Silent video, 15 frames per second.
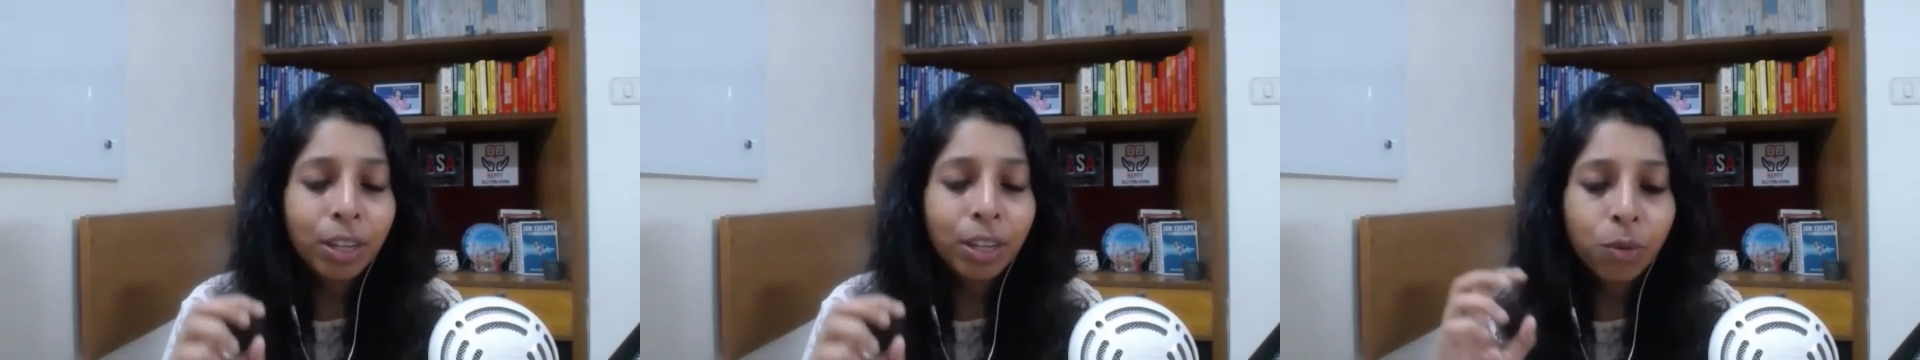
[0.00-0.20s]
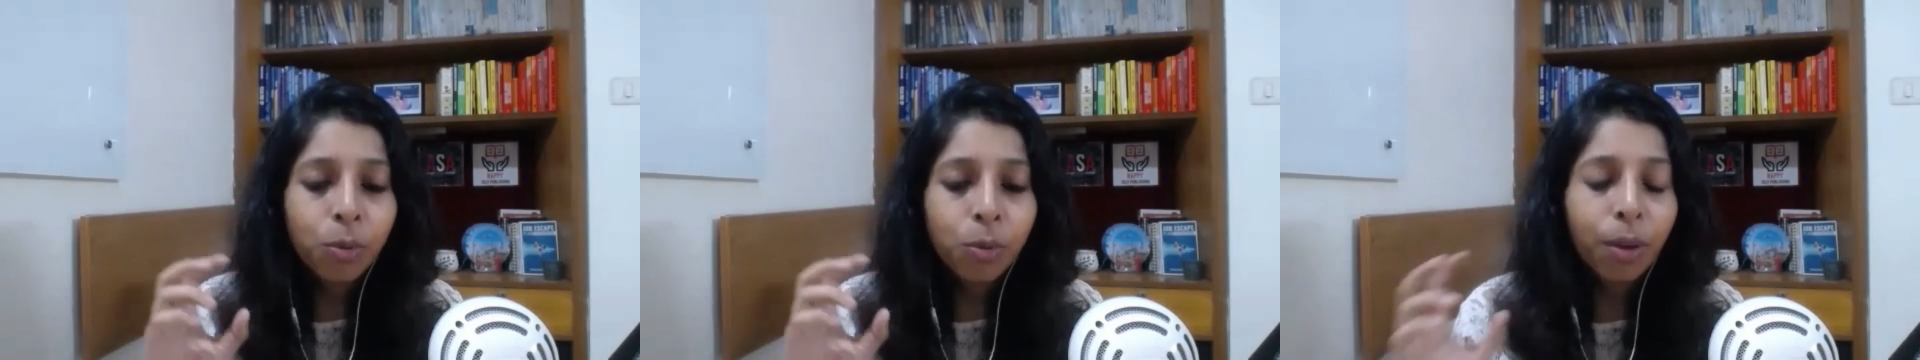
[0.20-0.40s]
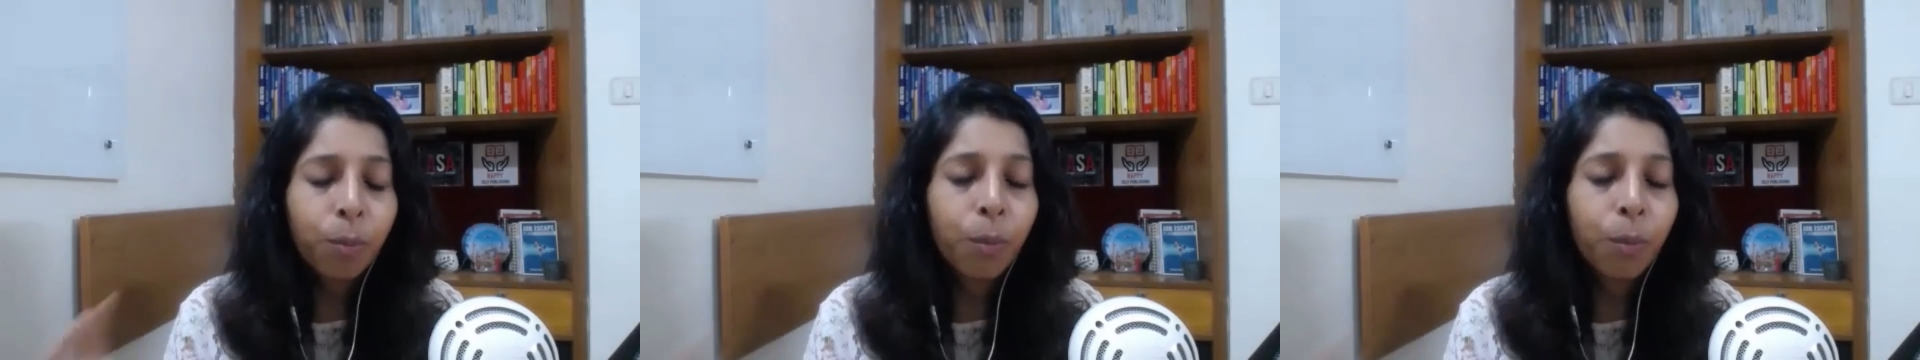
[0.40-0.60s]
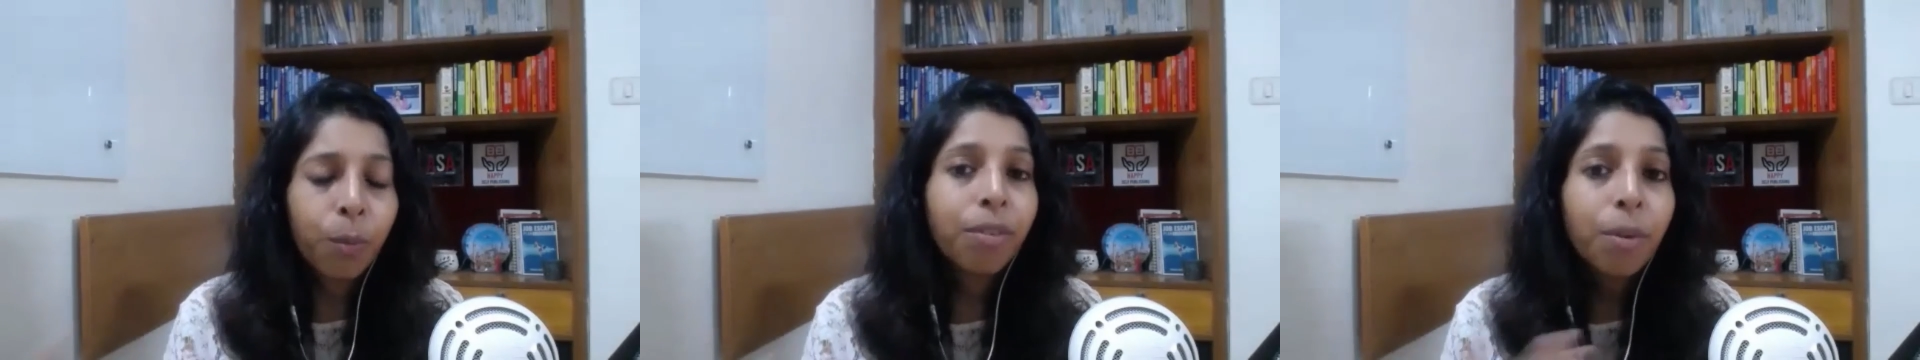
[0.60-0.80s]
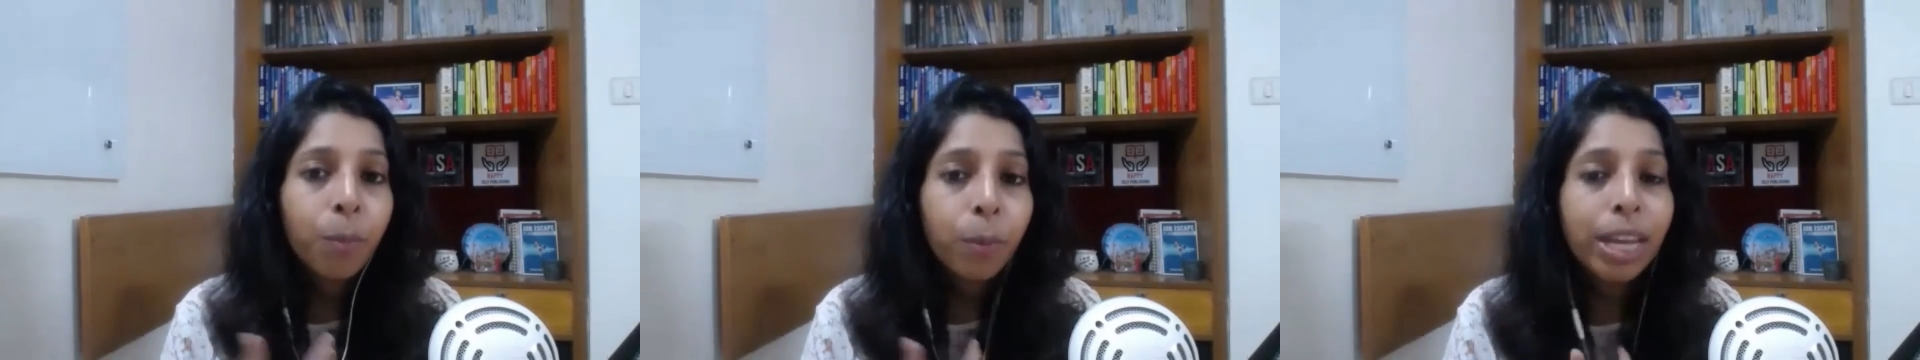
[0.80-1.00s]
do
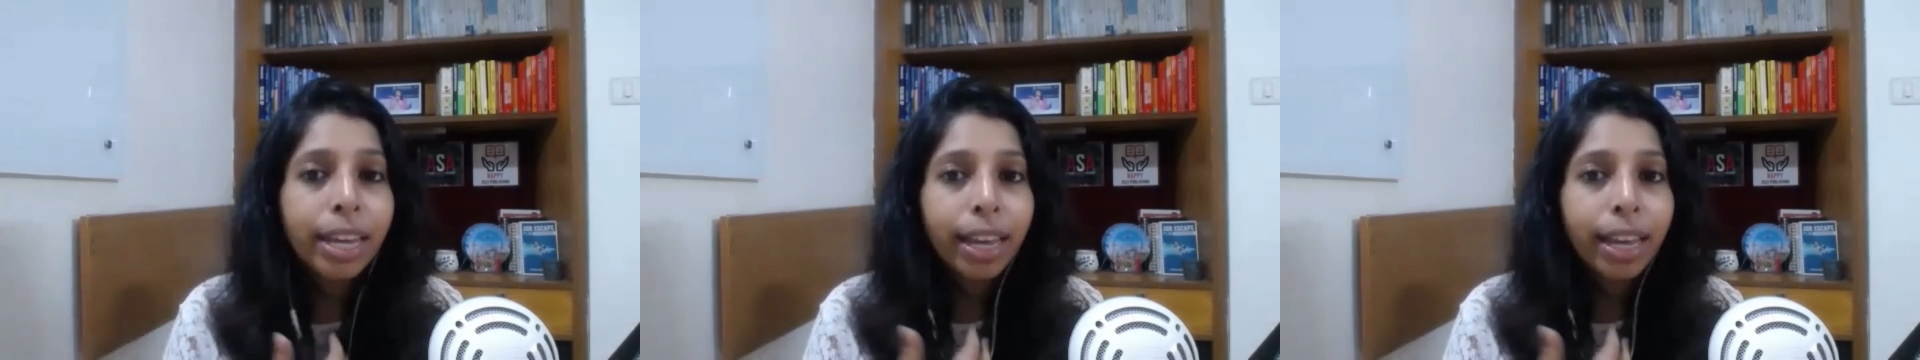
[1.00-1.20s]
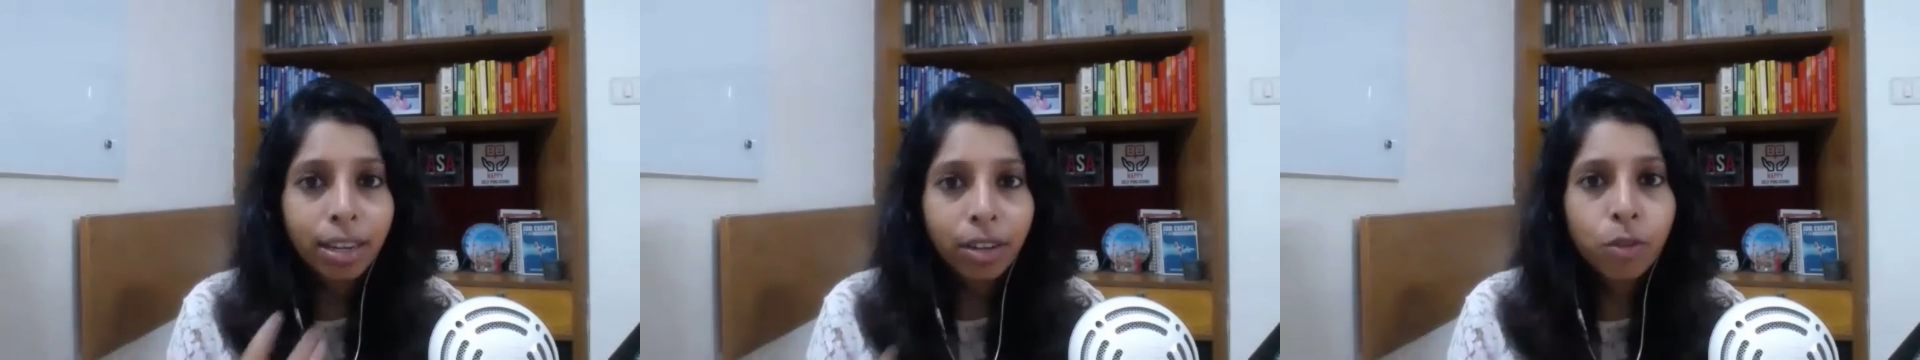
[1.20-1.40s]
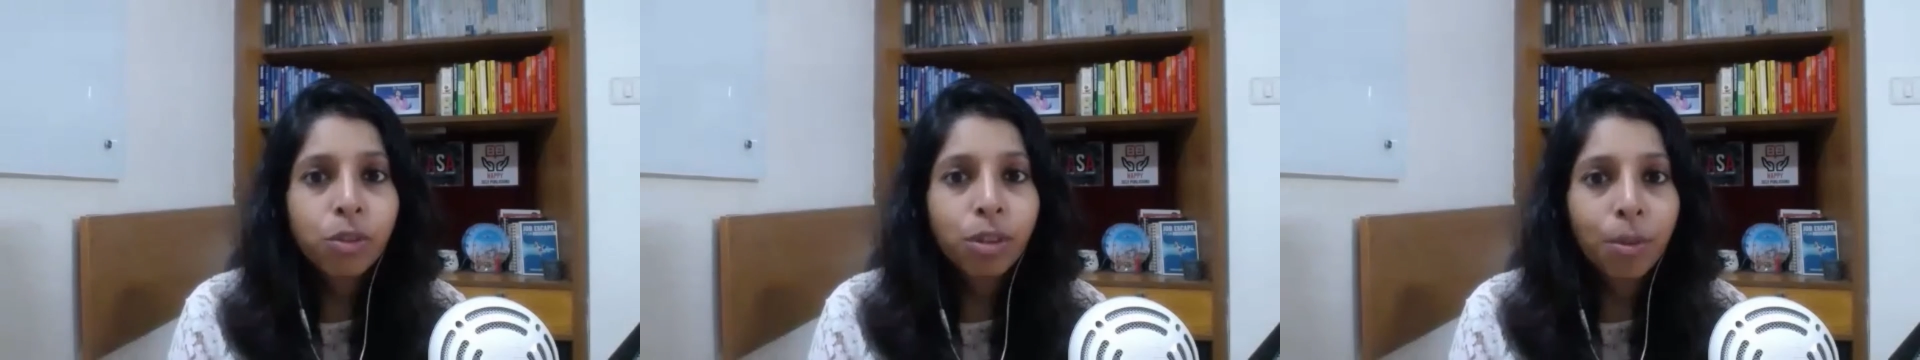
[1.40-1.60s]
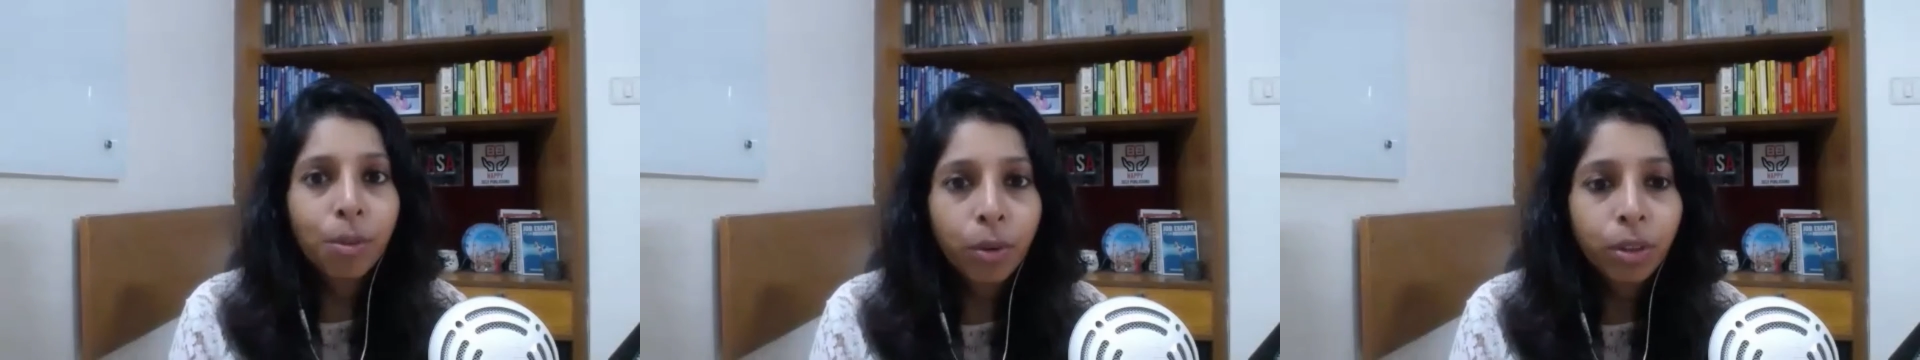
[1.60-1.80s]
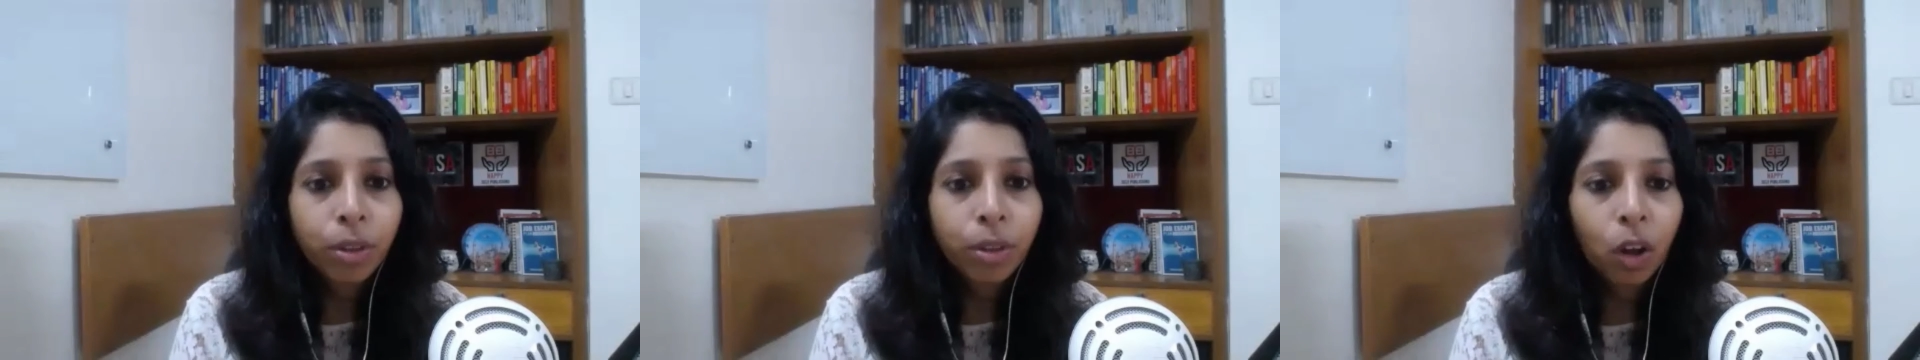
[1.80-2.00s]
whatever we can to
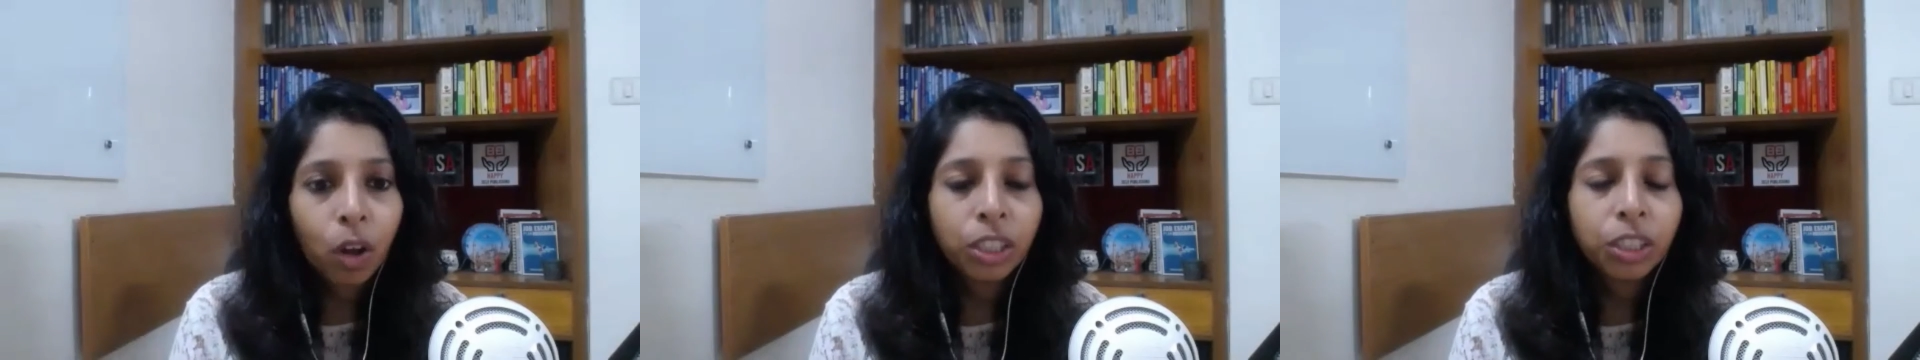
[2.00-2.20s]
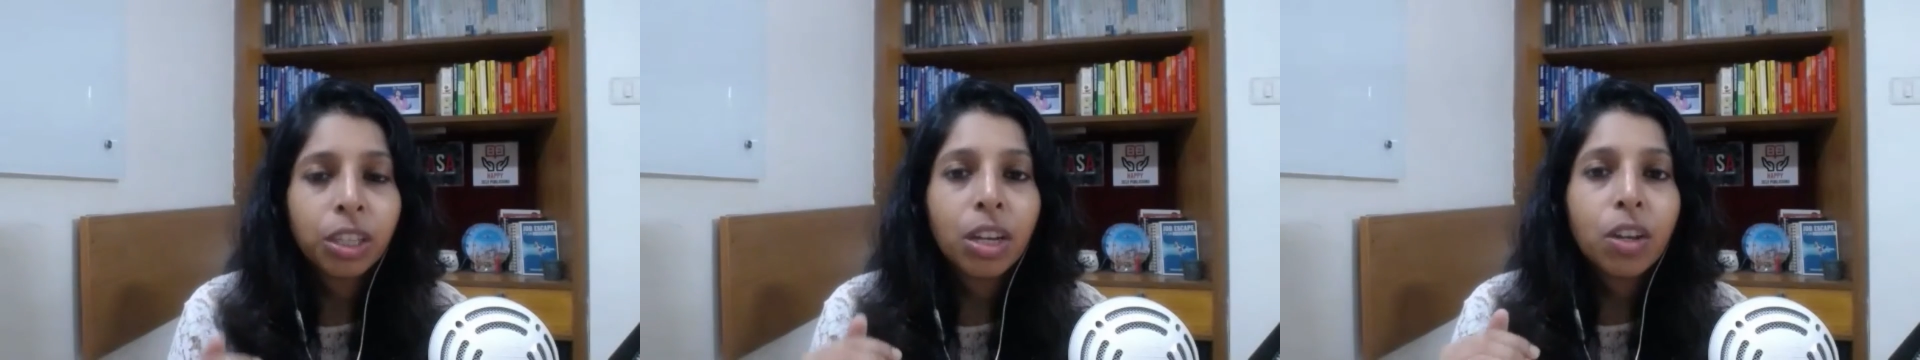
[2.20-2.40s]
support the launch.